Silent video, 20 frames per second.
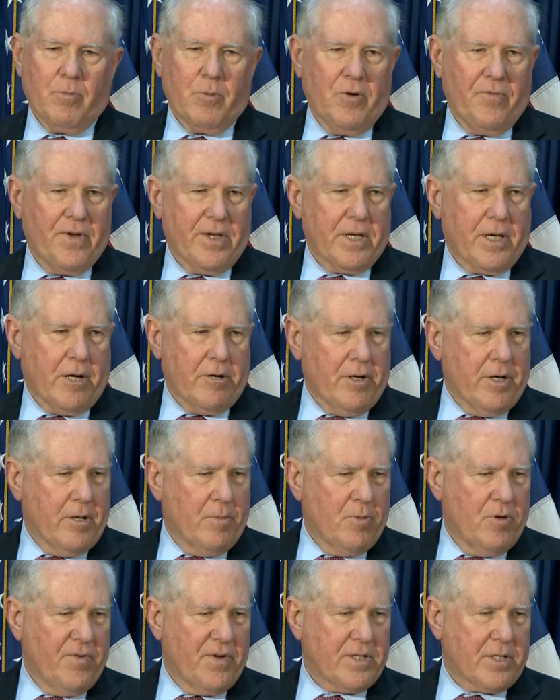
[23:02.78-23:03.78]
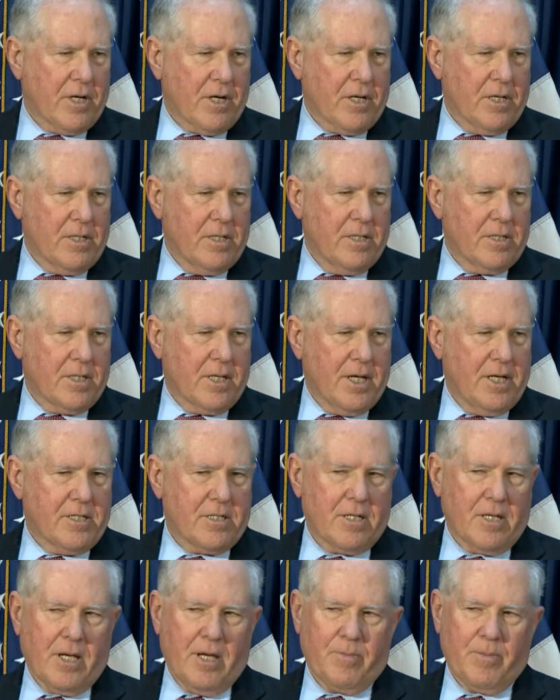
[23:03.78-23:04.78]
moving and our air moving target
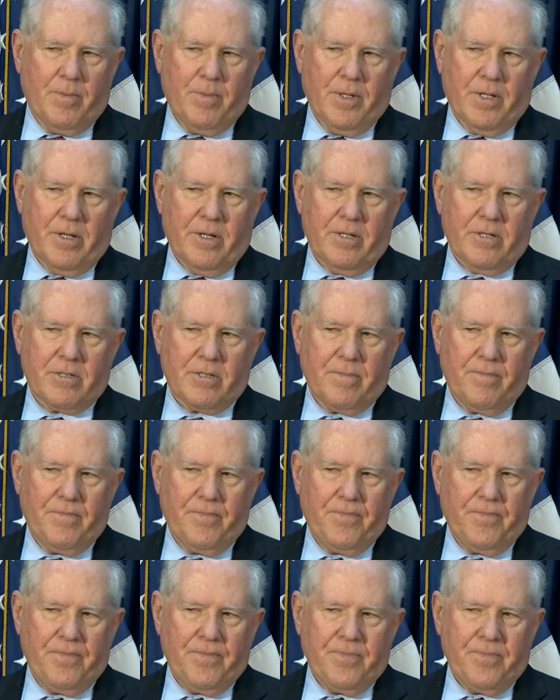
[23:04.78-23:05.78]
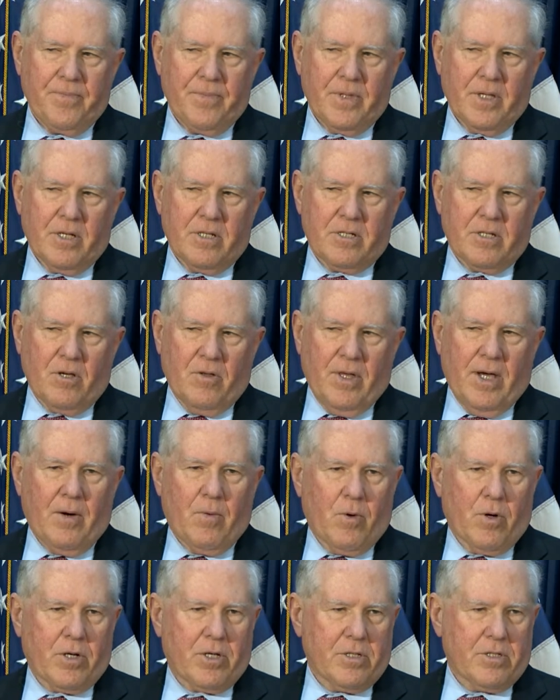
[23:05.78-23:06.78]
indication capabilities. So that
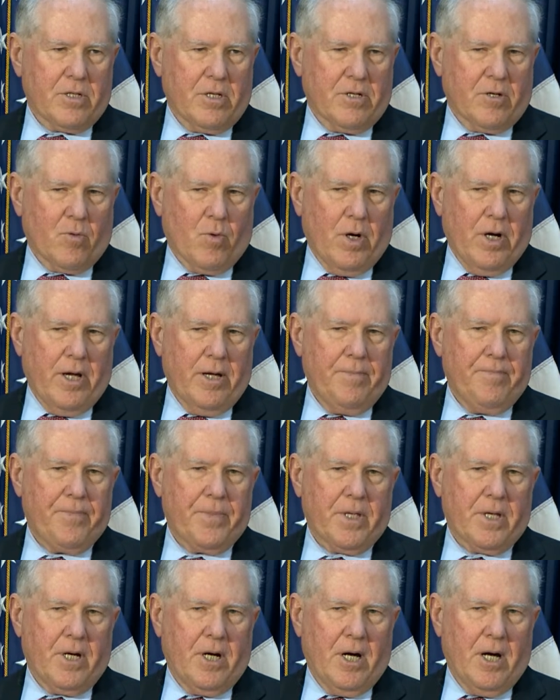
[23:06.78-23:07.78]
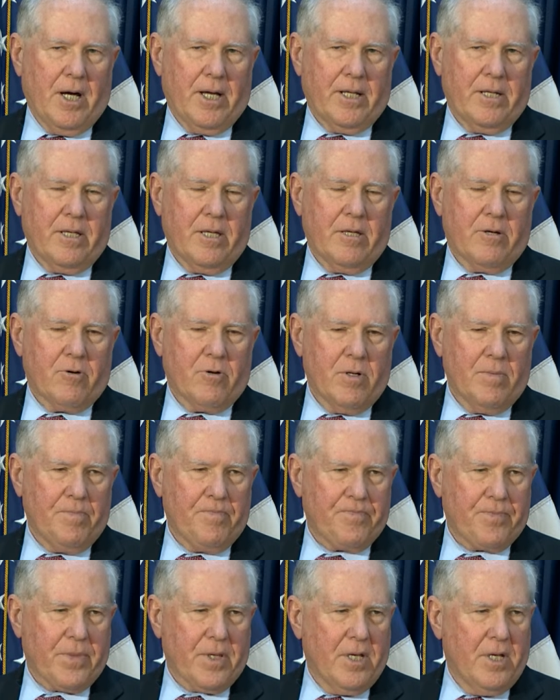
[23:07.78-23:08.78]
work is underway. In the interim,
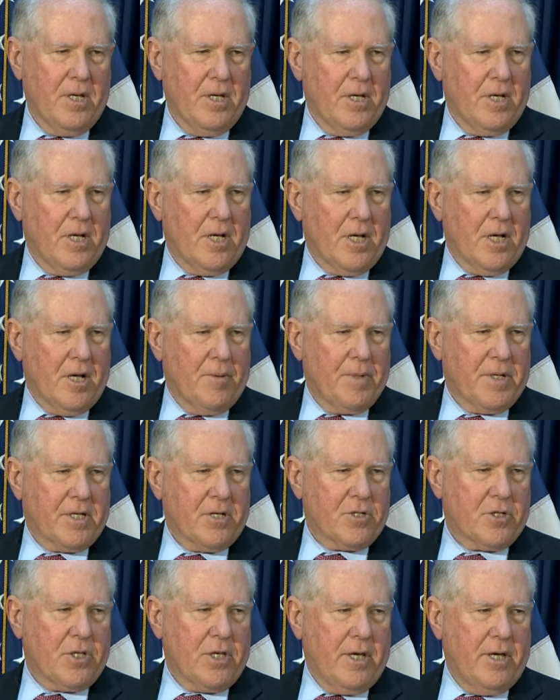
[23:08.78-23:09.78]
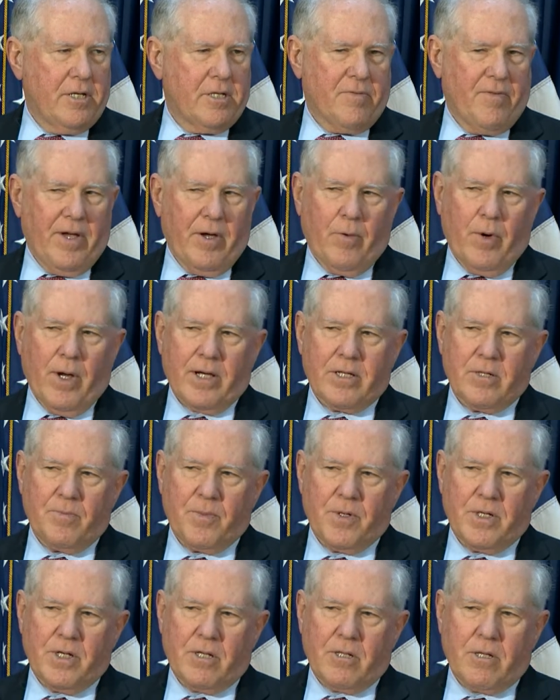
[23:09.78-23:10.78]
because of the age of AWACS in
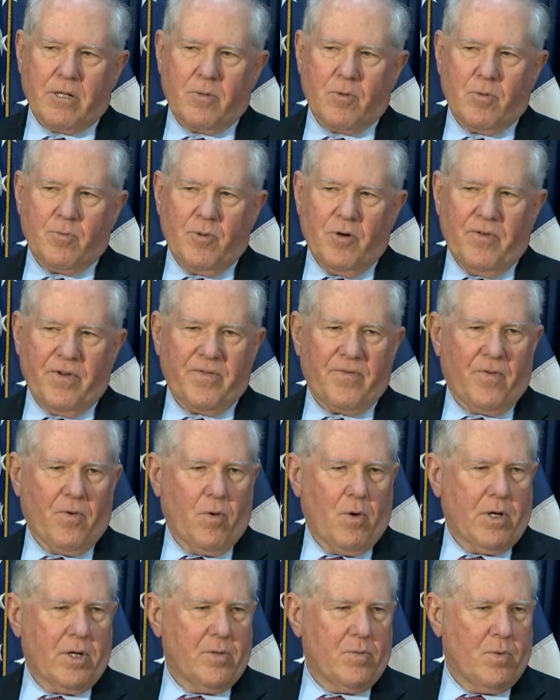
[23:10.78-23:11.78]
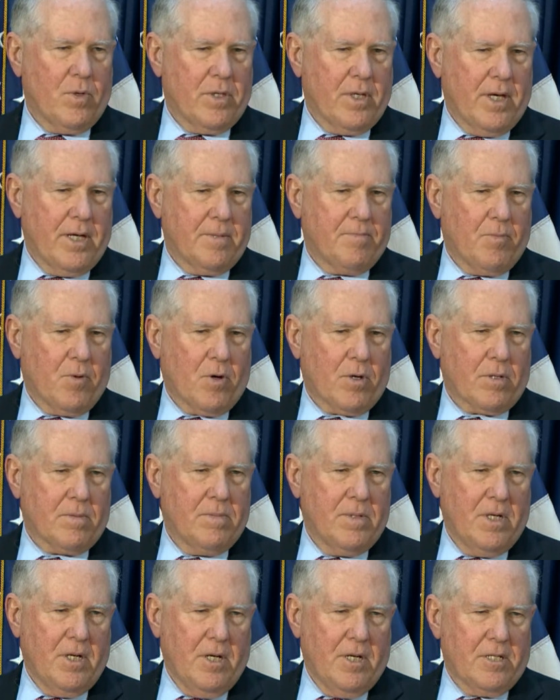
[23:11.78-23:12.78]
particular, we're moving forward with a more
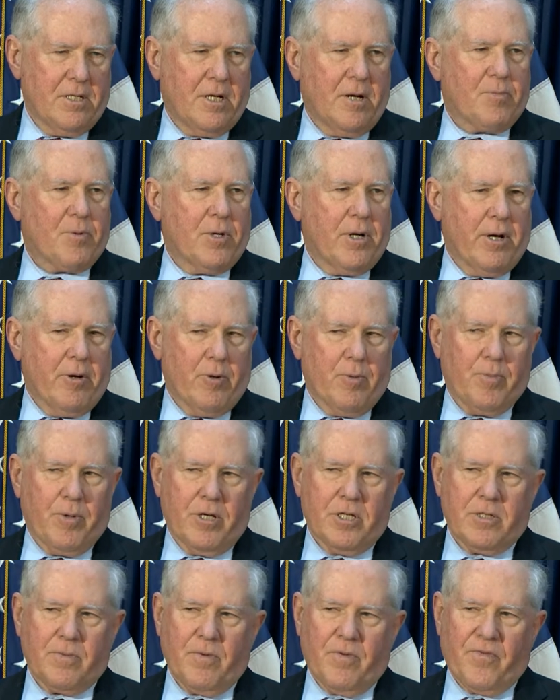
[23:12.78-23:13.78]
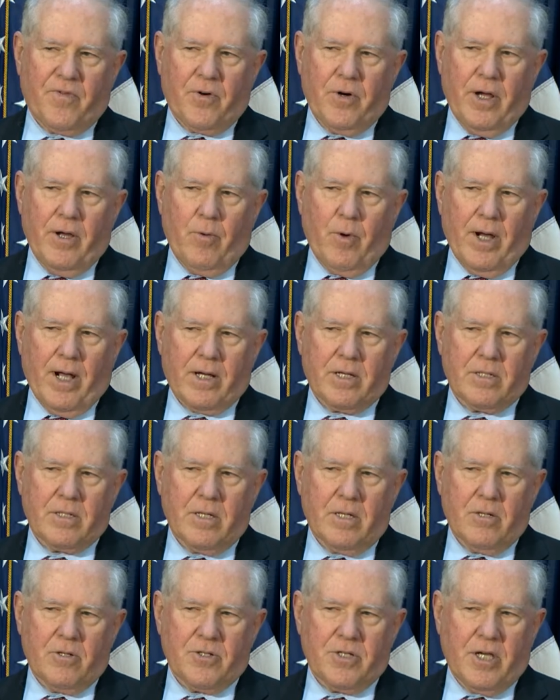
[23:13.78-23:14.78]
temporary replacement for AWACS
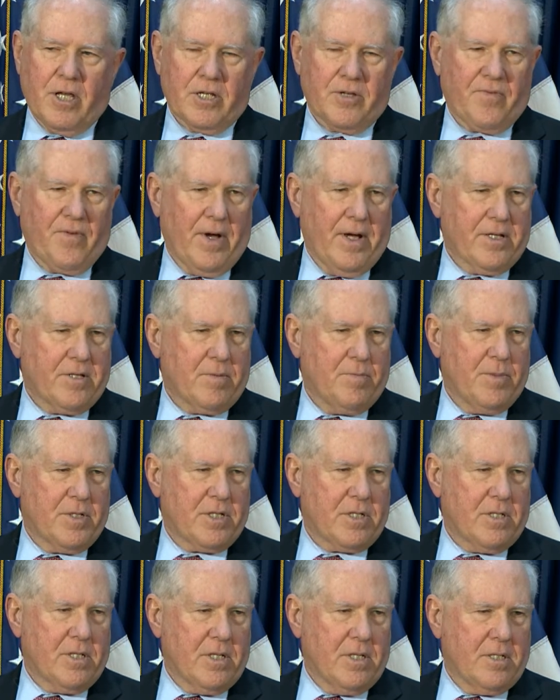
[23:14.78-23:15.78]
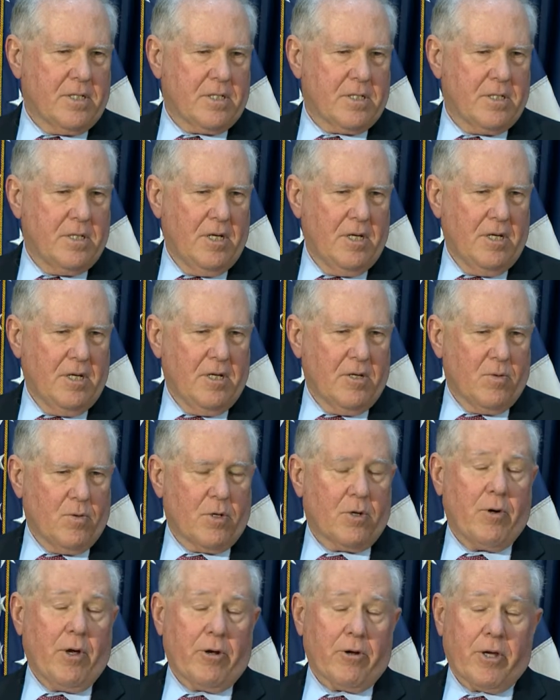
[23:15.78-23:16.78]
that'll satisfy some mission needs
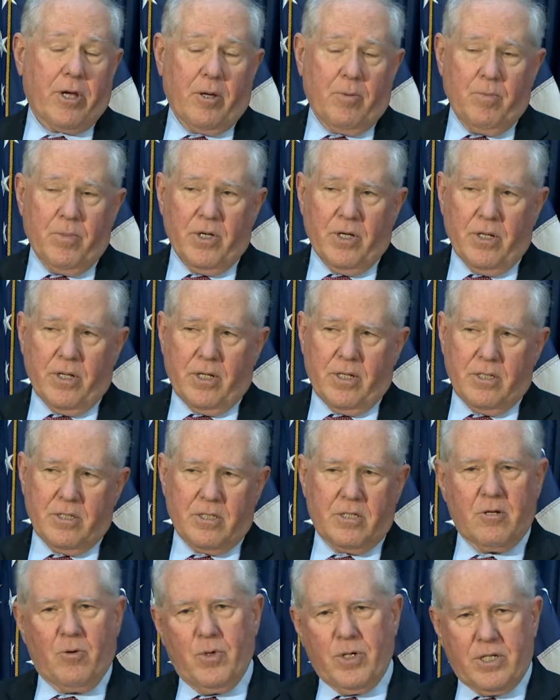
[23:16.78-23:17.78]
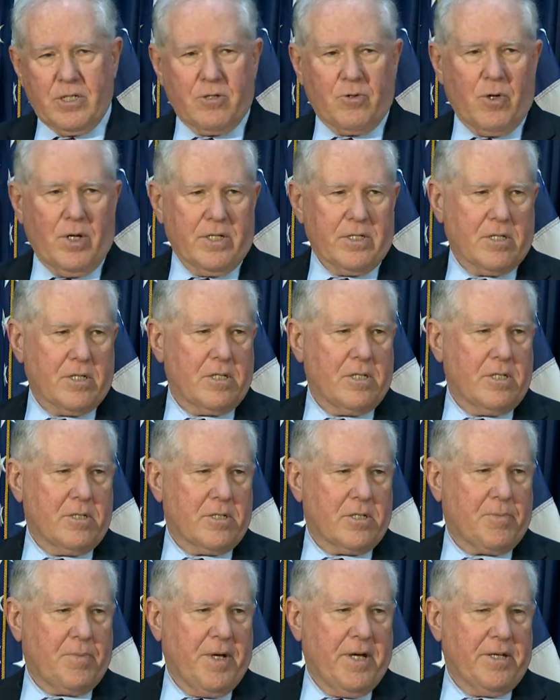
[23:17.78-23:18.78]
with greater capability until we can transition
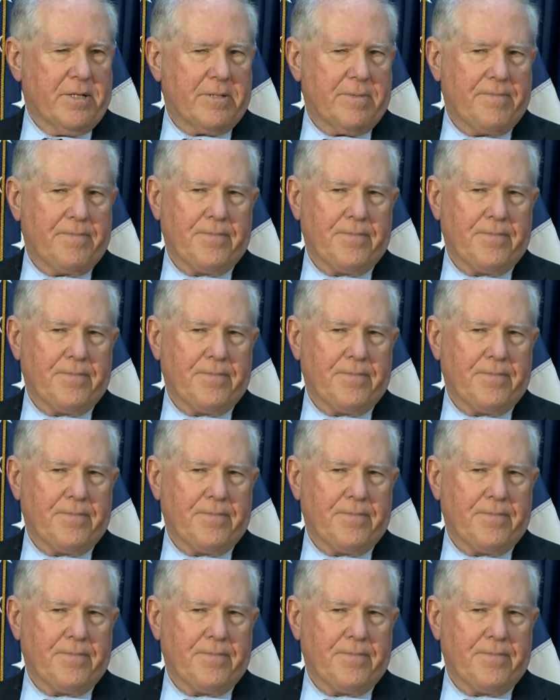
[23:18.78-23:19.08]
to space.